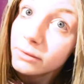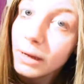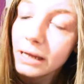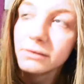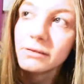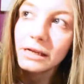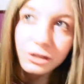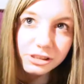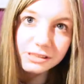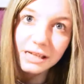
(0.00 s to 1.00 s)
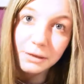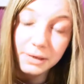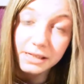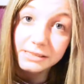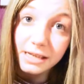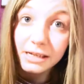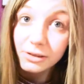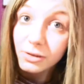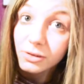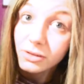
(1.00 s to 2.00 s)
well, as you can tell by the
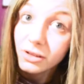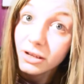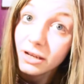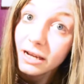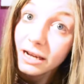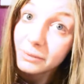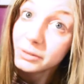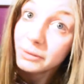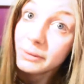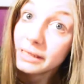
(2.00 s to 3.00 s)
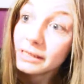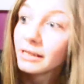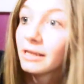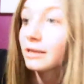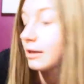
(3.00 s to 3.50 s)
title, I'm doing an